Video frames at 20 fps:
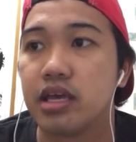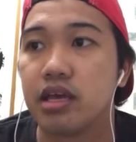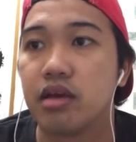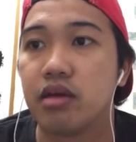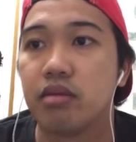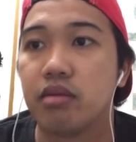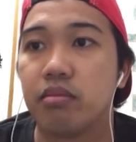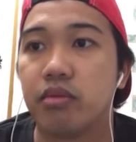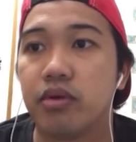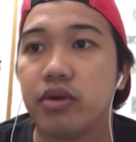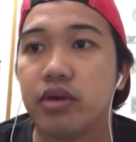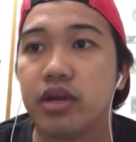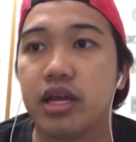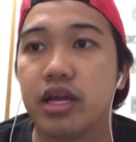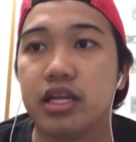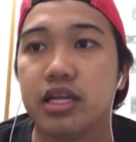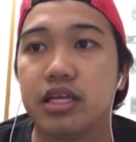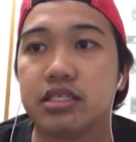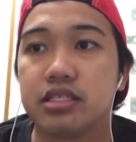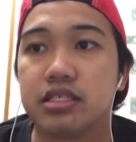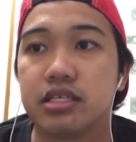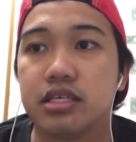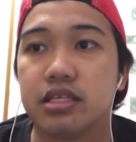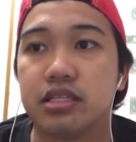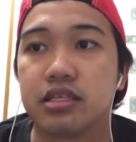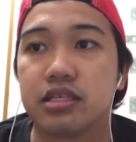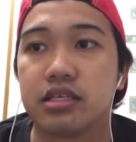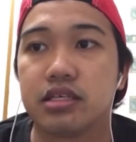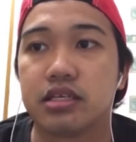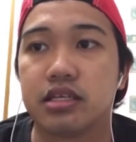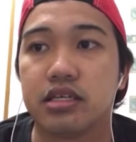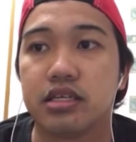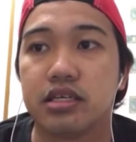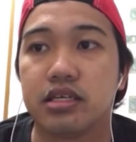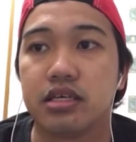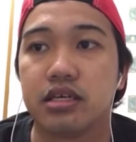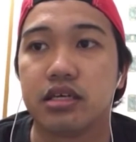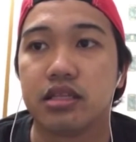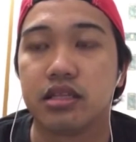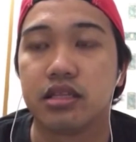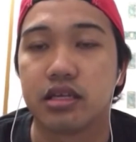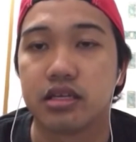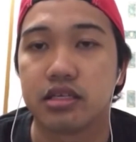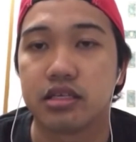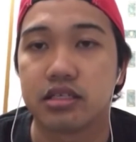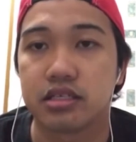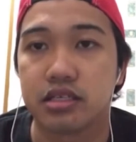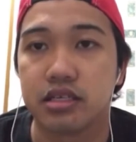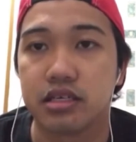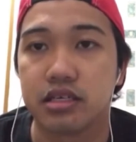Mondelez International,